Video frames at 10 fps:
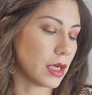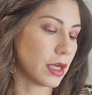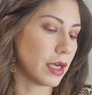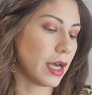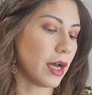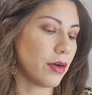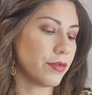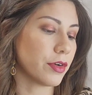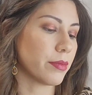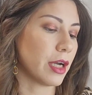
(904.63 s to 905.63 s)
And now
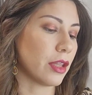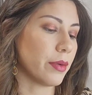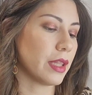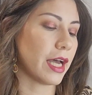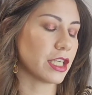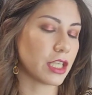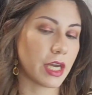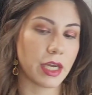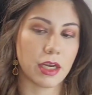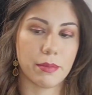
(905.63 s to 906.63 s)
for my lower lash
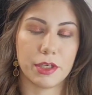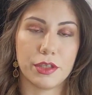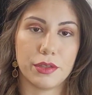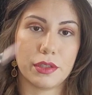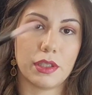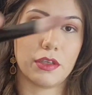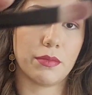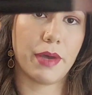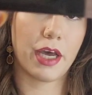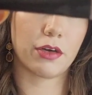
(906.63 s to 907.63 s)
line, I'm going to use the little
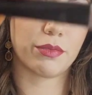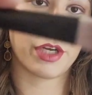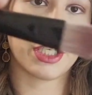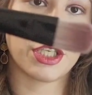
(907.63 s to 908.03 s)
paddle brush